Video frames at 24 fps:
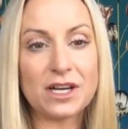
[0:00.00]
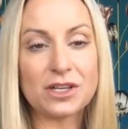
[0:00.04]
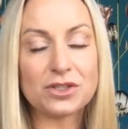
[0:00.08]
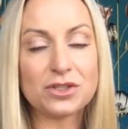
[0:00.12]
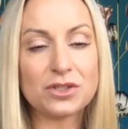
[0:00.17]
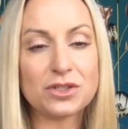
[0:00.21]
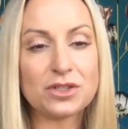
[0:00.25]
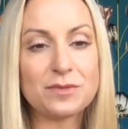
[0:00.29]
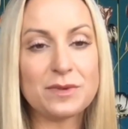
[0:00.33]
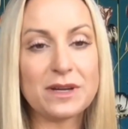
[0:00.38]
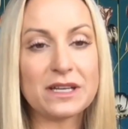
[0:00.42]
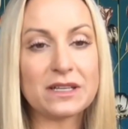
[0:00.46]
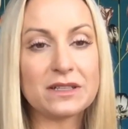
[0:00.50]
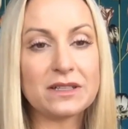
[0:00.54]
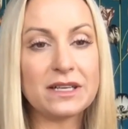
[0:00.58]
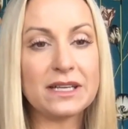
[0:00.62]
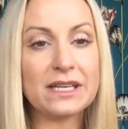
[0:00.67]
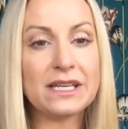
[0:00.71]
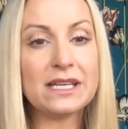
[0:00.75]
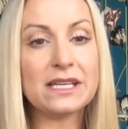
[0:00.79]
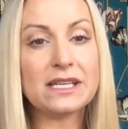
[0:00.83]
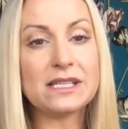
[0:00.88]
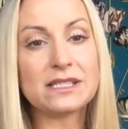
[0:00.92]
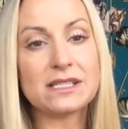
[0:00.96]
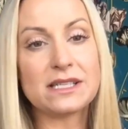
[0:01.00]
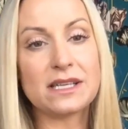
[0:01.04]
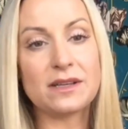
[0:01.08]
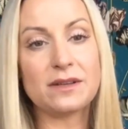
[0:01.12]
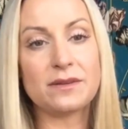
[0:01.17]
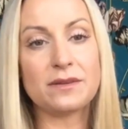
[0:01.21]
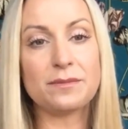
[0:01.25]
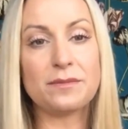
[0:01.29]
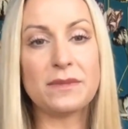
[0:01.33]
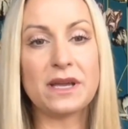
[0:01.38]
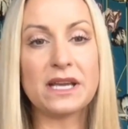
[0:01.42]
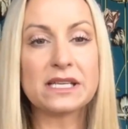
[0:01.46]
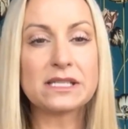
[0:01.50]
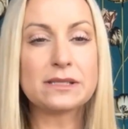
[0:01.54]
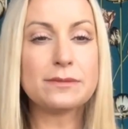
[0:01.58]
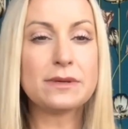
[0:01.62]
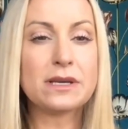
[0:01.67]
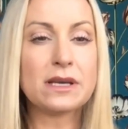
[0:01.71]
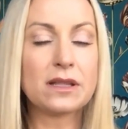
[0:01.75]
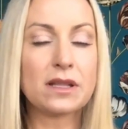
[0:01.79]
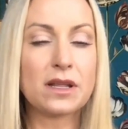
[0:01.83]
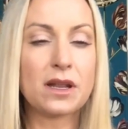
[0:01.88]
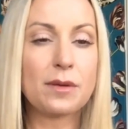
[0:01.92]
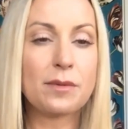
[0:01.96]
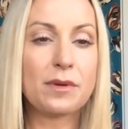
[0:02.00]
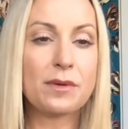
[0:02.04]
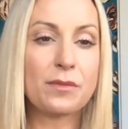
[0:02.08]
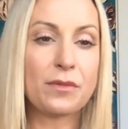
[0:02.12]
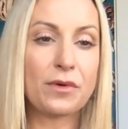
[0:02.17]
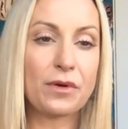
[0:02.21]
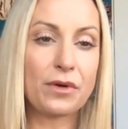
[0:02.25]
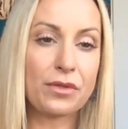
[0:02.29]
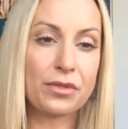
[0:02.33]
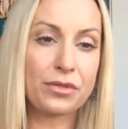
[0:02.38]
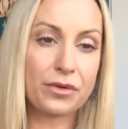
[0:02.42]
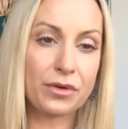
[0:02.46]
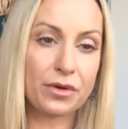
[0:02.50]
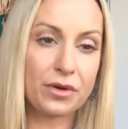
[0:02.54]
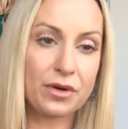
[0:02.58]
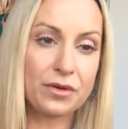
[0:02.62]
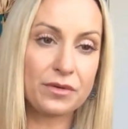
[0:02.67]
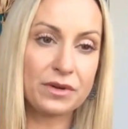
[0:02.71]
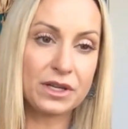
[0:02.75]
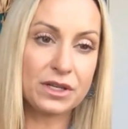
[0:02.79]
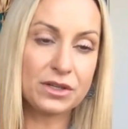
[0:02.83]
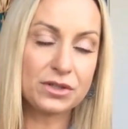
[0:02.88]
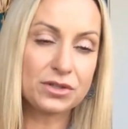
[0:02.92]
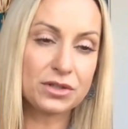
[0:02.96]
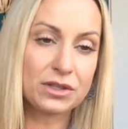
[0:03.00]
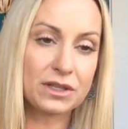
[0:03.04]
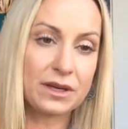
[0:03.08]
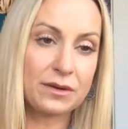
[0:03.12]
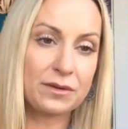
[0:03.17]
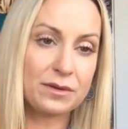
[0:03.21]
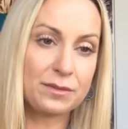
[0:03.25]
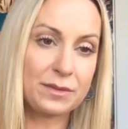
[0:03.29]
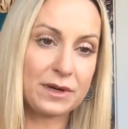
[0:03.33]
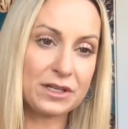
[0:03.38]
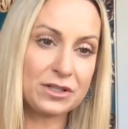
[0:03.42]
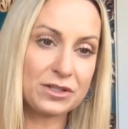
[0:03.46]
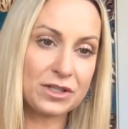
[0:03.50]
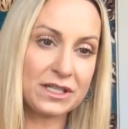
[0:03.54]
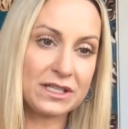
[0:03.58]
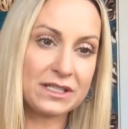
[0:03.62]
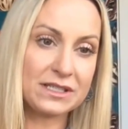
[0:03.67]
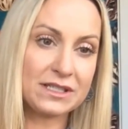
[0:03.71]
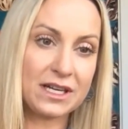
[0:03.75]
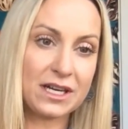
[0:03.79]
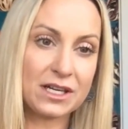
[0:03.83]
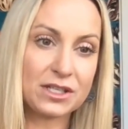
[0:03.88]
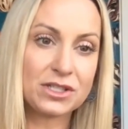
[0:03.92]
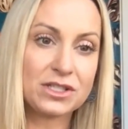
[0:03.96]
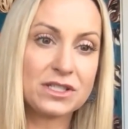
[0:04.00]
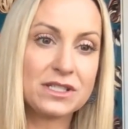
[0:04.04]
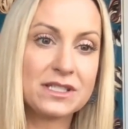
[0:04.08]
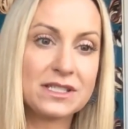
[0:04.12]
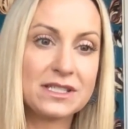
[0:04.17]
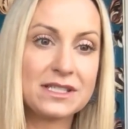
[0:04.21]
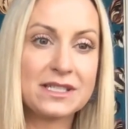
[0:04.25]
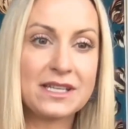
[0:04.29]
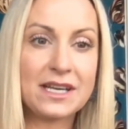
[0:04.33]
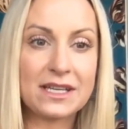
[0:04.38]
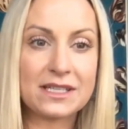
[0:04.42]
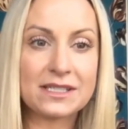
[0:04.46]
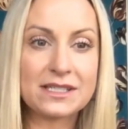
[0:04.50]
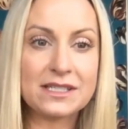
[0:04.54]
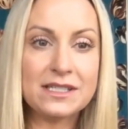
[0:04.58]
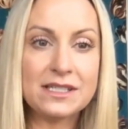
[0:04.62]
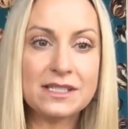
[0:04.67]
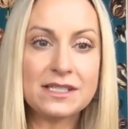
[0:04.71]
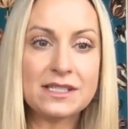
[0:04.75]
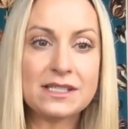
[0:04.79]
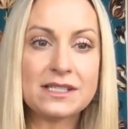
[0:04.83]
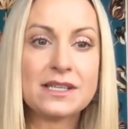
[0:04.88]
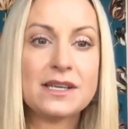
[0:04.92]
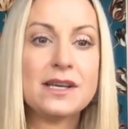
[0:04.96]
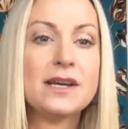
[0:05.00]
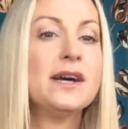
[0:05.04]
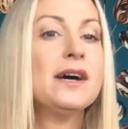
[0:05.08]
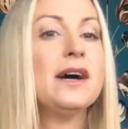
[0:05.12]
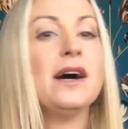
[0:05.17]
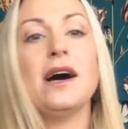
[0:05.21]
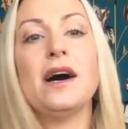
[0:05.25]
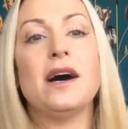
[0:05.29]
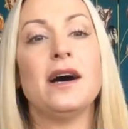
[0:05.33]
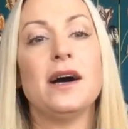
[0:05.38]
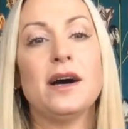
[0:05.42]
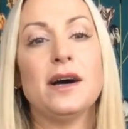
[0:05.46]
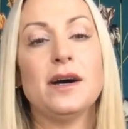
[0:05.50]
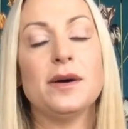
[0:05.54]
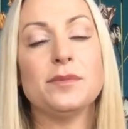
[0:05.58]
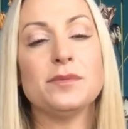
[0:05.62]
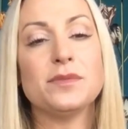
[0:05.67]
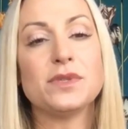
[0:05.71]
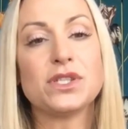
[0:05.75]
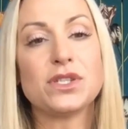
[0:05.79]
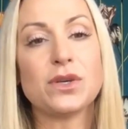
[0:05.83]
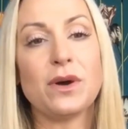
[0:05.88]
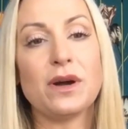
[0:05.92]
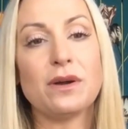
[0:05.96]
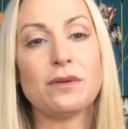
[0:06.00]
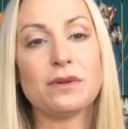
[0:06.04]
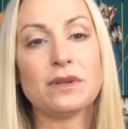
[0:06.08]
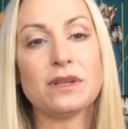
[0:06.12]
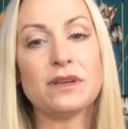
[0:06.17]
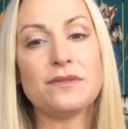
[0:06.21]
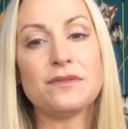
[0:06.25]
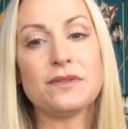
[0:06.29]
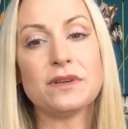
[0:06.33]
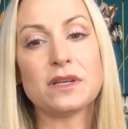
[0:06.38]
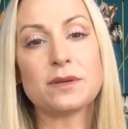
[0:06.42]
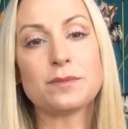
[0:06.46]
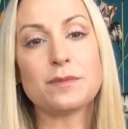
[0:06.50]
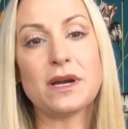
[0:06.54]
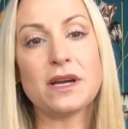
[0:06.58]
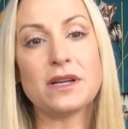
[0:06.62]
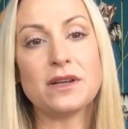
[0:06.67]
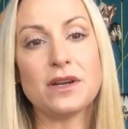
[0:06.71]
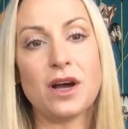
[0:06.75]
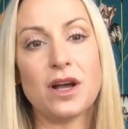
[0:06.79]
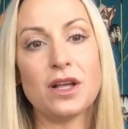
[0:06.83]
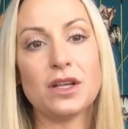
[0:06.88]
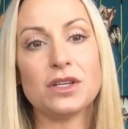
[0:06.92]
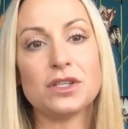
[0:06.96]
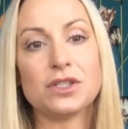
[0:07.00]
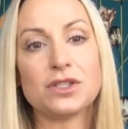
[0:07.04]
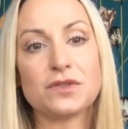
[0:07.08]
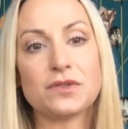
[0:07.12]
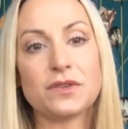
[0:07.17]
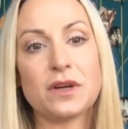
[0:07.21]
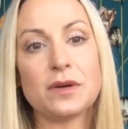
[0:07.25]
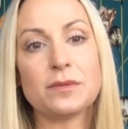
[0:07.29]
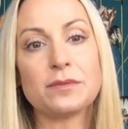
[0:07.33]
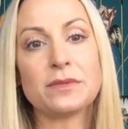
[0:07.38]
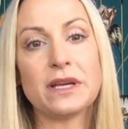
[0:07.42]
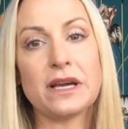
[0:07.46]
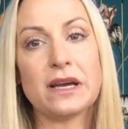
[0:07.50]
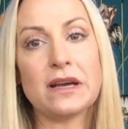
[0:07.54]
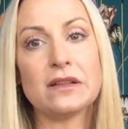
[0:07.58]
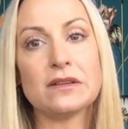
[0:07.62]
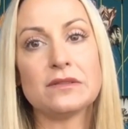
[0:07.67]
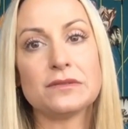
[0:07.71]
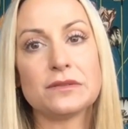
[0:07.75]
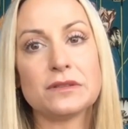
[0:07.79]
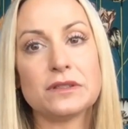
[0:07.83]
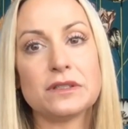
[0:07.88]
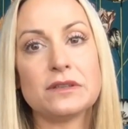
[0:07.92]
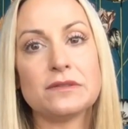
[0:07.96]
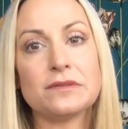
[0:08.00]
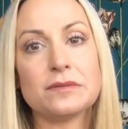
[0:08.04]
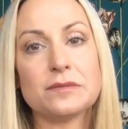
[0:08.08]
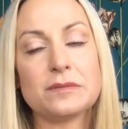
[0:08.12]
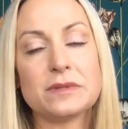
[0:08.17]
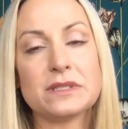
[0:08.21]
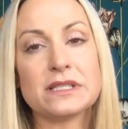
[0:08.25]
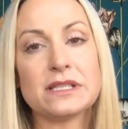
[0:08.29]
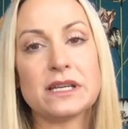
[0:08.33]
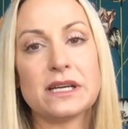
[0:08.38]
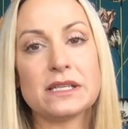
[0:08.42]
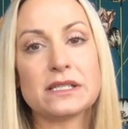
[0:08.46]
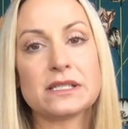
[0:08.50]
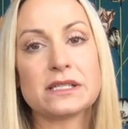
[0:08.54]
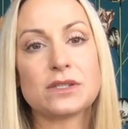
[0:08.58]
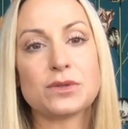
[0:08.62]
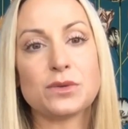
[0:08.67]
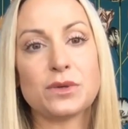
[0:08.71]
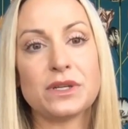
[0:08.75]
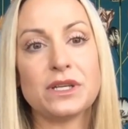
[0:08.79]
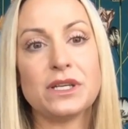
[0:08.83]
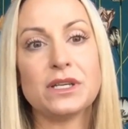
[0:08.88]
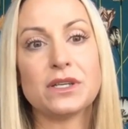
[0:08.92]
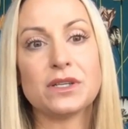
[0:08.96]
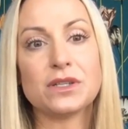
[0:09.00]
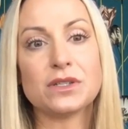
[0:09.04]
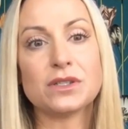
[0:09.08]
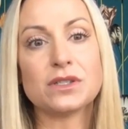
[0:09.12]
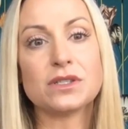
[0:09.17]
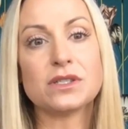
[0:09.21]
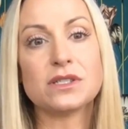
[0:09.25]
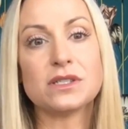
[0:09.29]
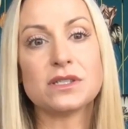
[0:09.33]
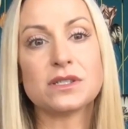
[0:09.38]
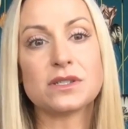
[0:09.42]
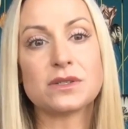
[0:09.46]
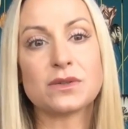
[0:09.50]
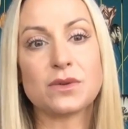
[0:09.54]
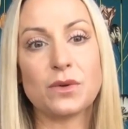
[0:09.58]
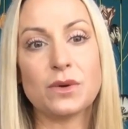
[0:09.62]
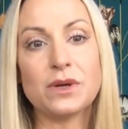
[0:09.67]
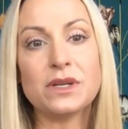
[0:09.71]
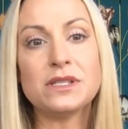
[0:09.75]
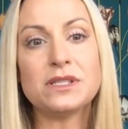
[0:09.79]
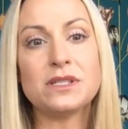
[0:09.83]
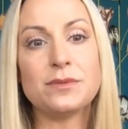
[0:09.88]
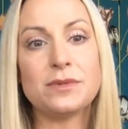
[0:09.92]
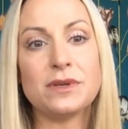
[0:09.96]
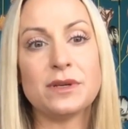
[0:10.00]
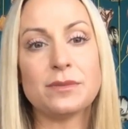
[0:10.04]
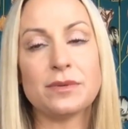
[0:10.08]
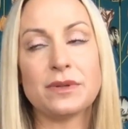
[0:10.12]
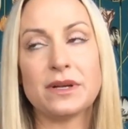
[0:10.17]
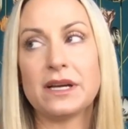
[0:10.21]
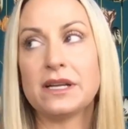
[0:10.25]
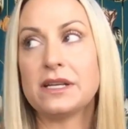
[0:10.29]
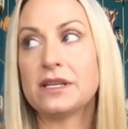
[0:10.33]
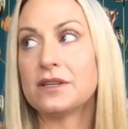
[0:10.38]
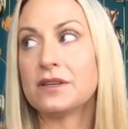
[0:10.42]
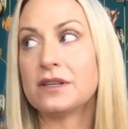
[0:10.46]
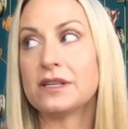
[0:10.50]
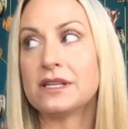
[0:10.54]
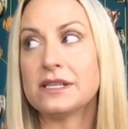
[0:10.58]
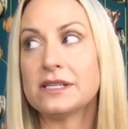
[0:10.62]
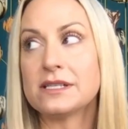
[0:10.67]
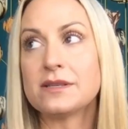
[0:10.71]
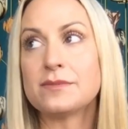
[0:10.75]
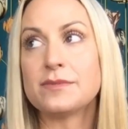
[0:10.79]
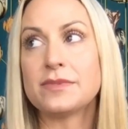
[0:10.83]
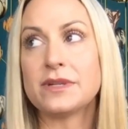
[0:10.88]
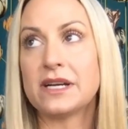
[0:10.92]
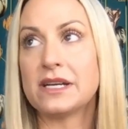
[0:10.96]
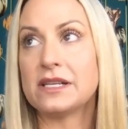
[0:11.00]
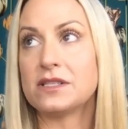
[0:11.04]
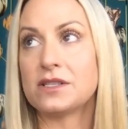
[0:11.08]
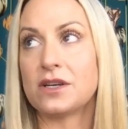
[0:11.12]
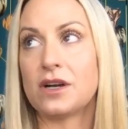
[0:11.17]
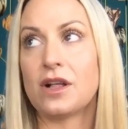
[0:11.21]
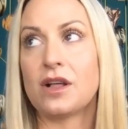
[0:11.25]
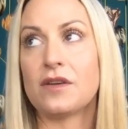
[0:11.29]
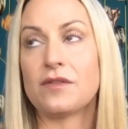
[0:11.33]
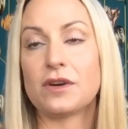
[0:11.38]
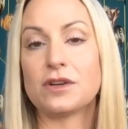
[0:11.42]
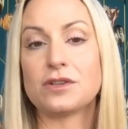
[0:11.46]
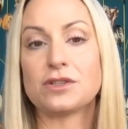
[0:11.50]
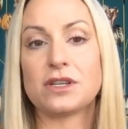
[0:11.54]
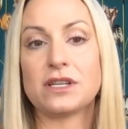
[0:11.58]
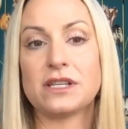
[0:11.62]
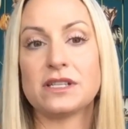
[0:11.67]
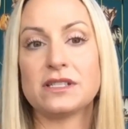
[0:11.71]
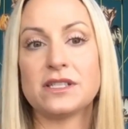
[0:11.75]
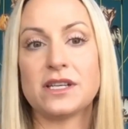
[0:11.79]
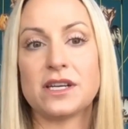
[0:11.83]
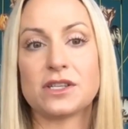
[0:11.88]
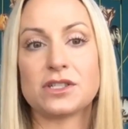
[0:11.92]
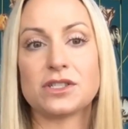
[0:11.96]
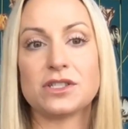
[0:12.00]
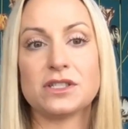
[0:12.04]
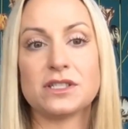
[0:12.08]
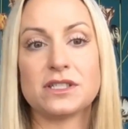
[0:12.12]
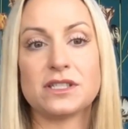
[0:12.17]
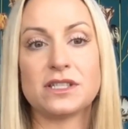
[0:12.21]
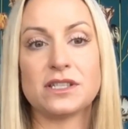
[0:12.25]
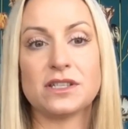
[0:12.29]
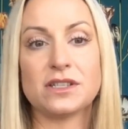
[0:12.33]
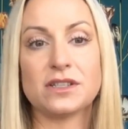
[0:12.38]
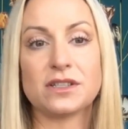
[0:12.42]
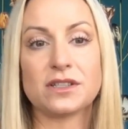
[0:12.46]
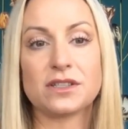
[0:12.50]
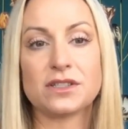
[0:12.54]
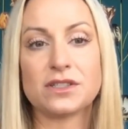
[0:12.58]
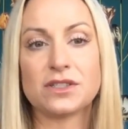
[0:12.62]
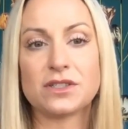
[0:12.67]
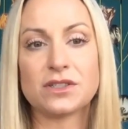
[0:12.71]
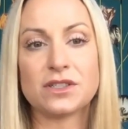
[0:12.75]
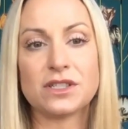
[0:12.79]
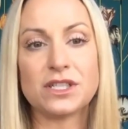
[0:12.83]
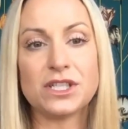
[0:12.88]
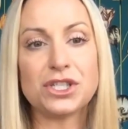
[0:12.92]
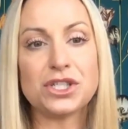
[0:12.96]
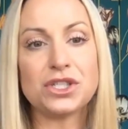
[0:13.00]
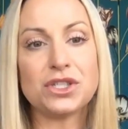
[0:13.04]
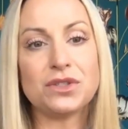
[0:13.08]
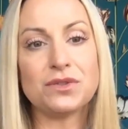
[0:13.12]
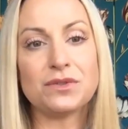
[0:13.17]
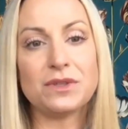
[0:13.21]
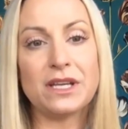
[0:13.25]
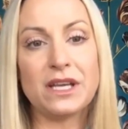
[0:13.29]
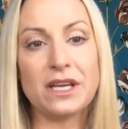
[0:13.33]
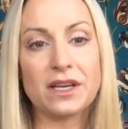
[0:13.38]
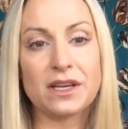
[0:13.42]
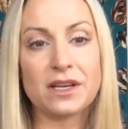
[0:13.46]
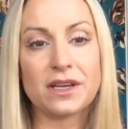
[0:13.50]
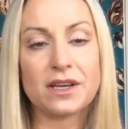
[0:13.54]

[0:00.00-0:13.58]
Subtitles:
with my clients makes me a little bit more thorough and intricate with my transactions in Texas. So I really feel like my knowledge from California from these last 20 years is going to be applied here and is applied to all of our transactions here because they're each unique.